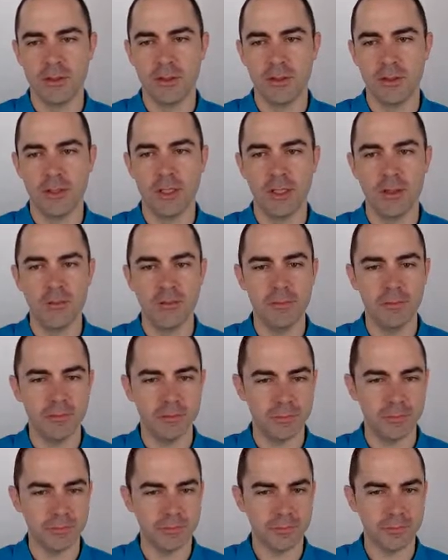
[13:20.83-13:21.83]
game.
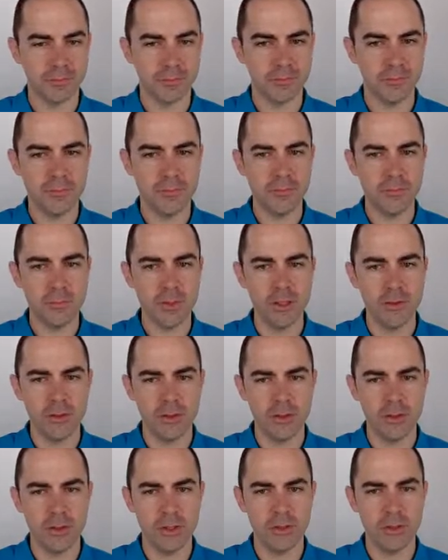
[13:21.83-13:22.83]

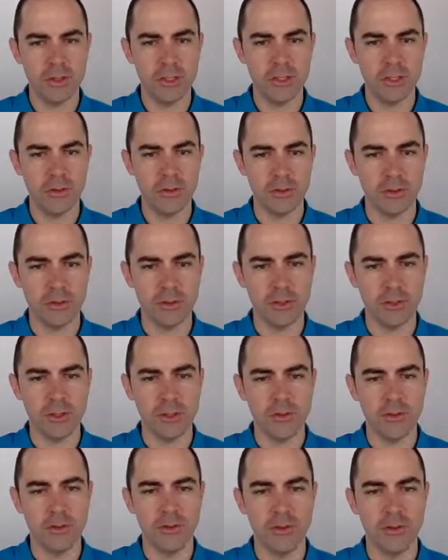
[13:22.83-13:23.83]
So let's take a look. There is
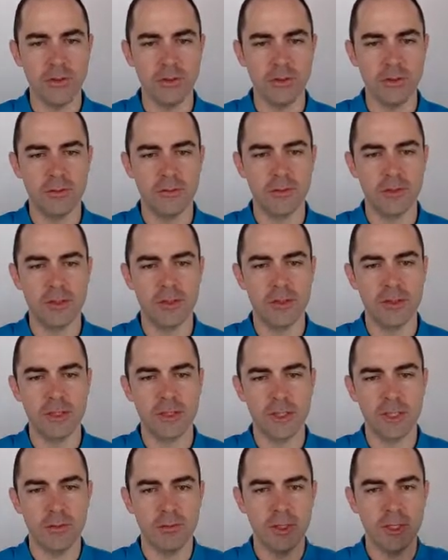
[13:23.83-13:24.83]
a
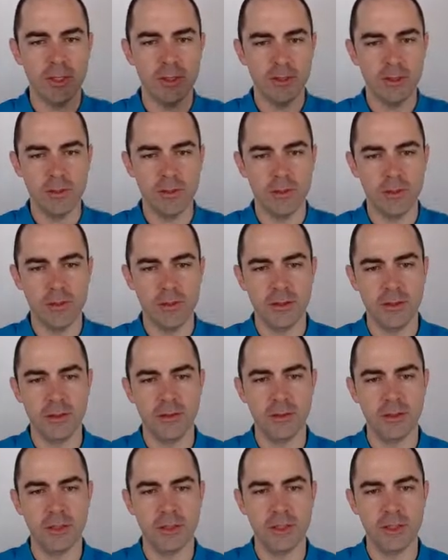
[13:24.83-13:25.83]
camera
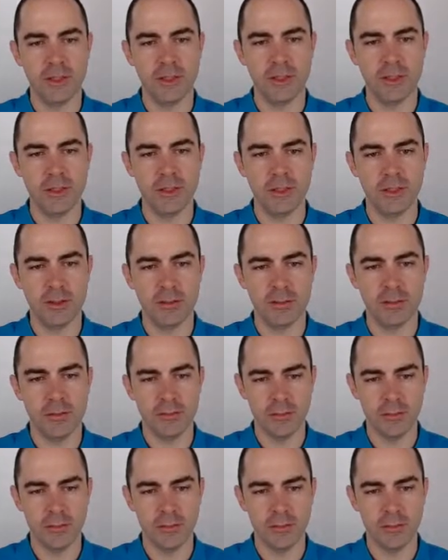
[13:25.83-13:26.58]
looking at the